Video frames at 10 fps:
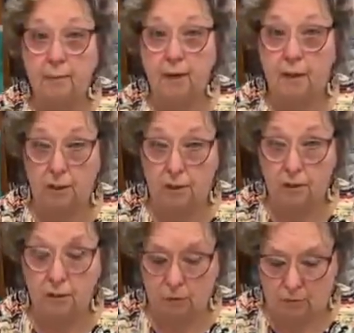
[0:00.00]
I'm not going
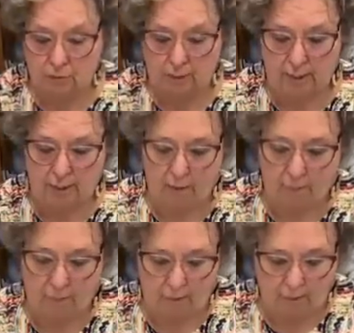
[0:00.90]
to do it right
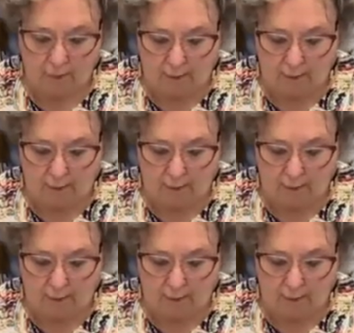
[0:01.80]
now, but